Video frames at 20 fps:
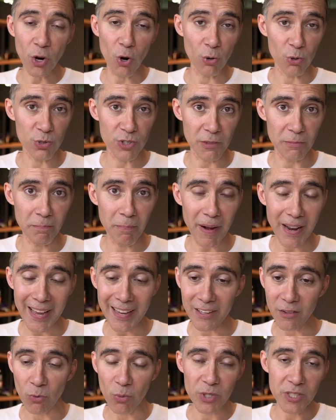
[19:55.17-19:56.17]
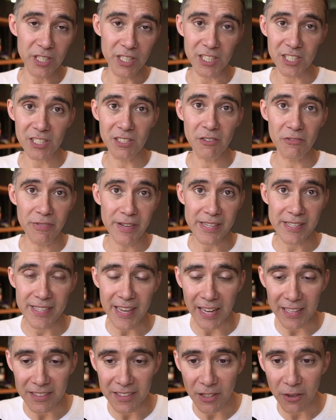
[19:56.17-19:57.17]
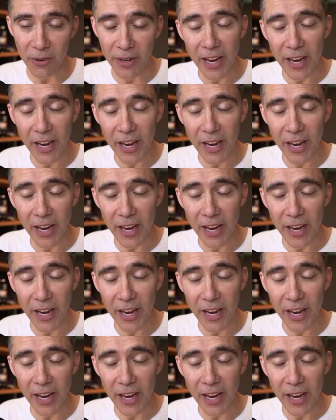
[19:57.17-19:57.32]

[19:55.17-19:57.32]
hosting plan, which is fantastic.